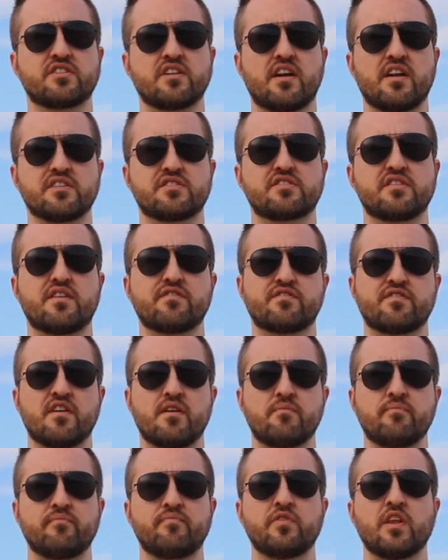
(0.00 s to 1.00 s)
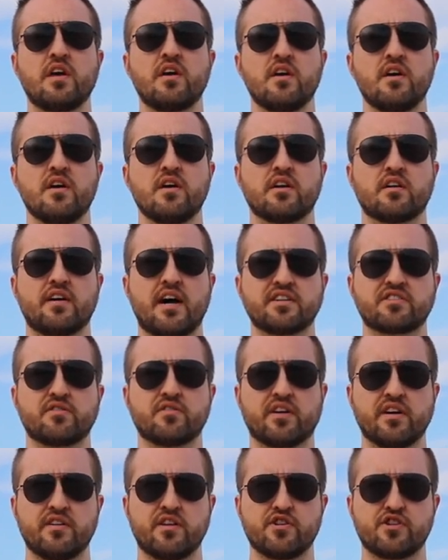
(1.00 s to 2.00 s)
on stuff from
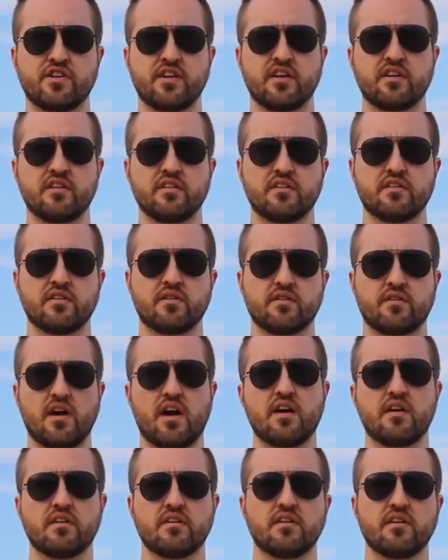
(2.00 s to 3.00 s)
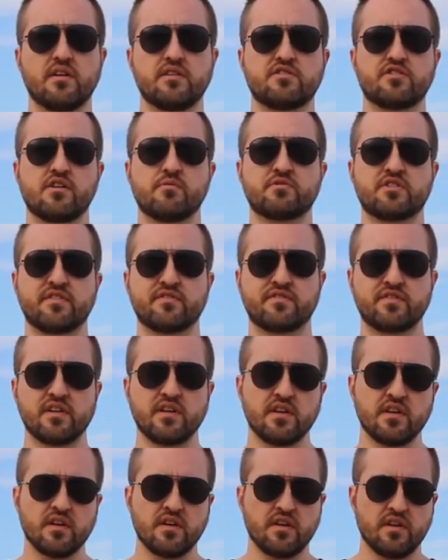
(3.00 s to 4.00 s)
classical conditioning, okay, in terms of
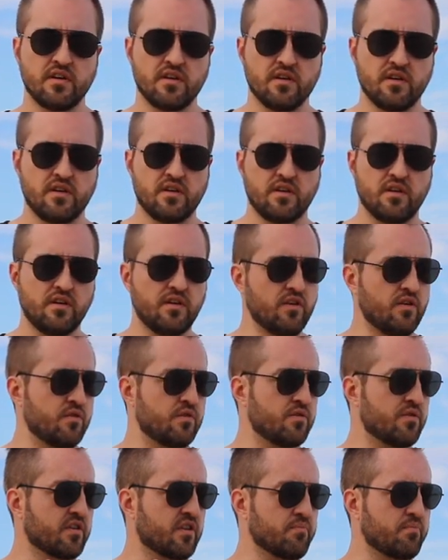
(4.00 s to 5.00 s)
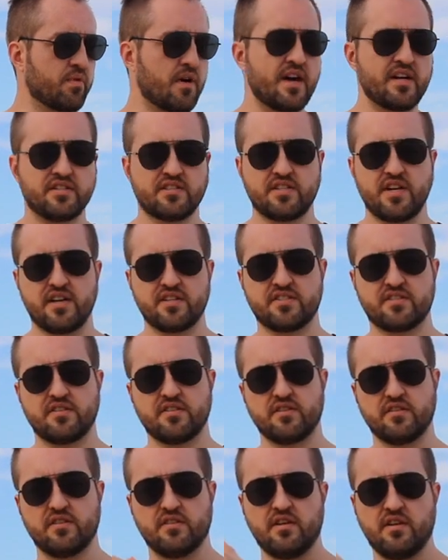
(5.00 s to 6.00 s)
you do a compliance
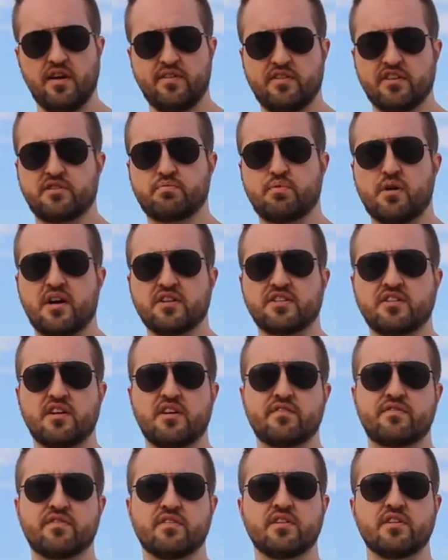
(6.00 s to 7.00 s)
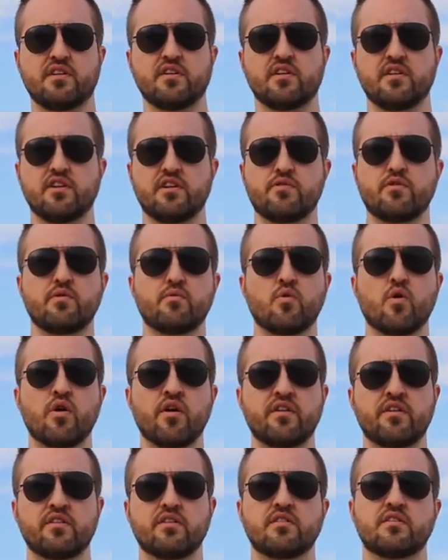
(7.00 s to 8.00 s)
test. If it's positive, you
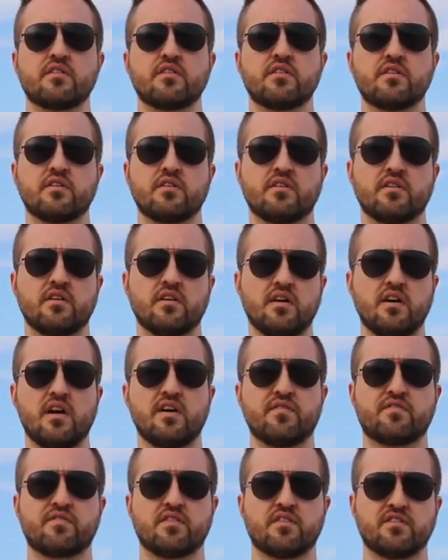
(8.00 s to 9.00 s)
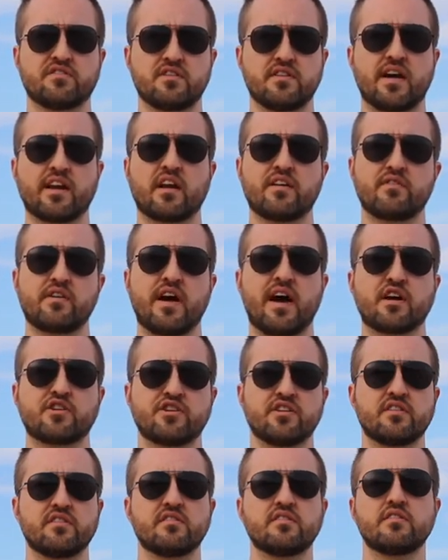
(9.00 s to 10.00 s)
reward. If there's a negative
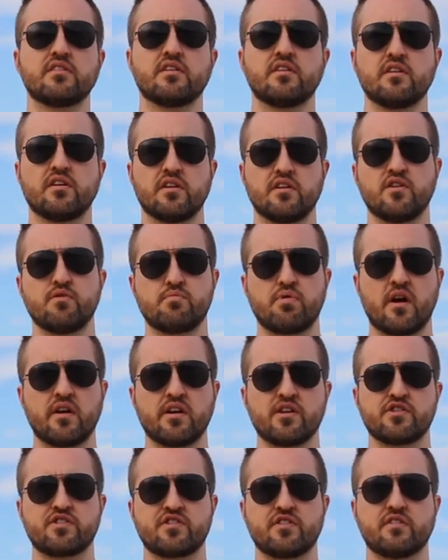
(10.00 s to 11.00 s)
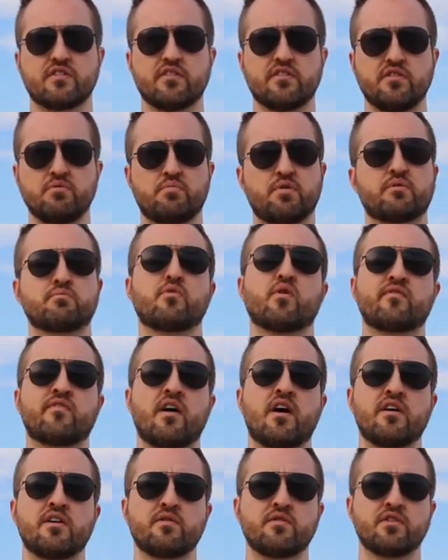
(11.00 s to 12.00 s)
reaction, you punish, you build more
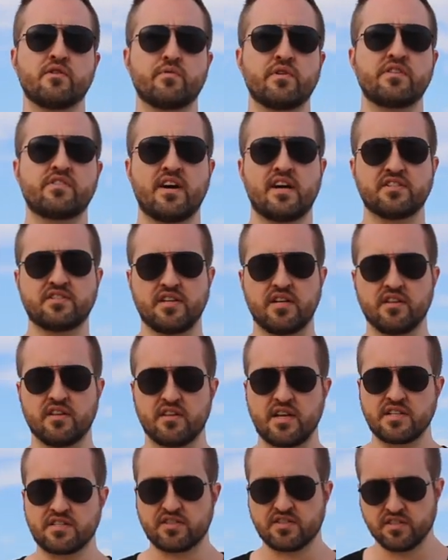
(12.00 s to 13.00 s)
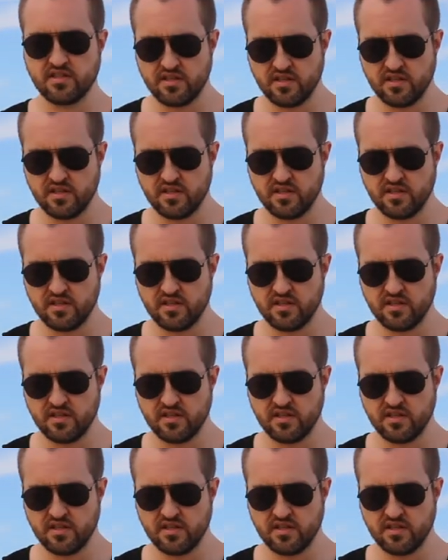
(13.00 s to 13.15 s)
value, and you retest. I think that's